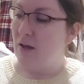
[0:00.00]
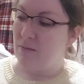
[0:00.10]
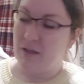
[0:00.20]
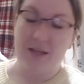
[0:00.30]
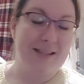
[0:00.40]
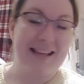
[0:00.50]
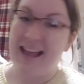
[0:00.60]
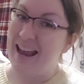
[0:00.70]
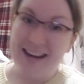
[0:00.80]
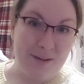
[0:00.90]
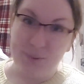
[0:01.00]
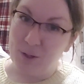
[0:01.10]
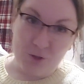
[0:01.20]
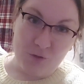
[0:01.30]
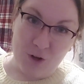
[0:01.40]
because I ain't a
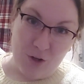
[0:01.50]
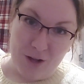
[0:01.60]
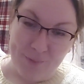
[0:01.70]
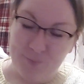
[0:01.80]
posh vlogger,